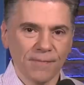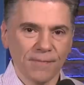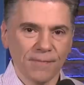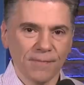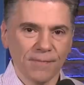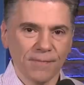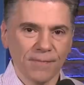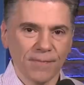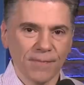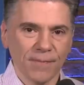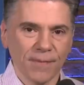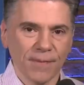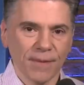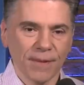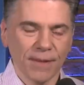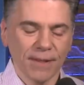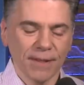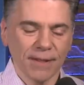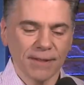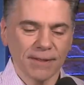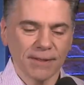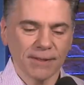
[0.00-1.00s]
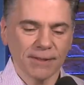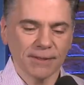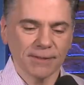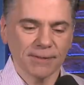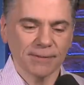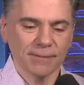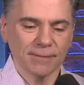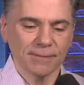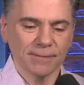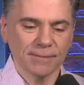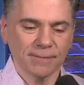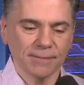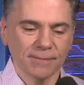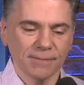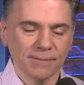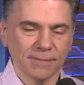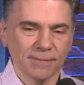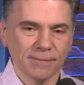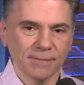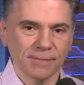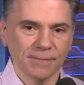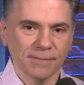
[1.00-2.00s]

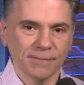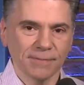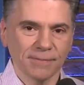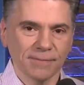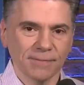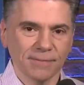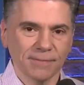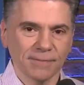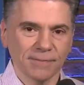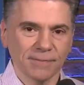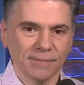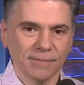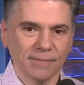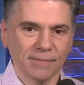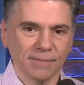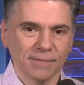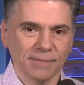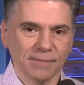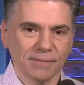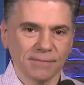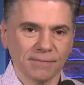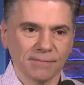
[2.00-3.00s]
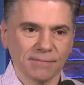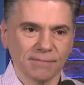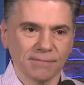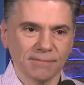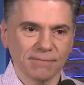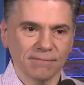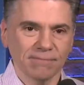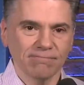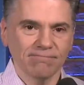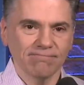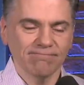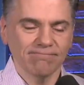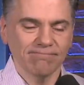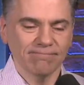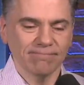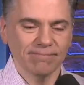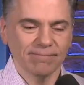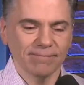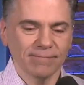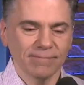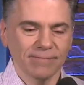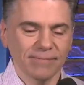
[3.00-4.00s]

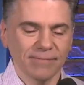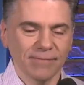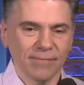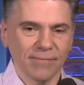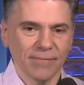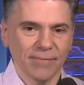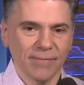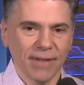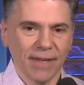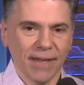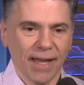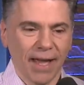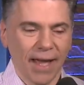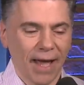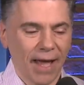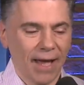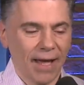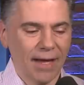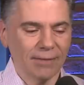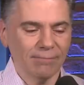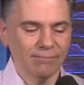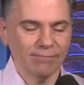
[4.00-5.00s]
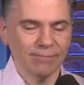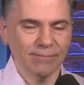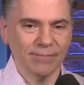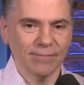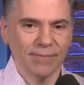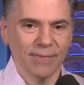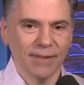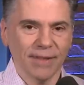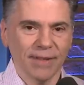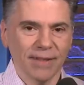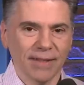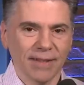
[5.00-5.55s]
The person shown says nothing.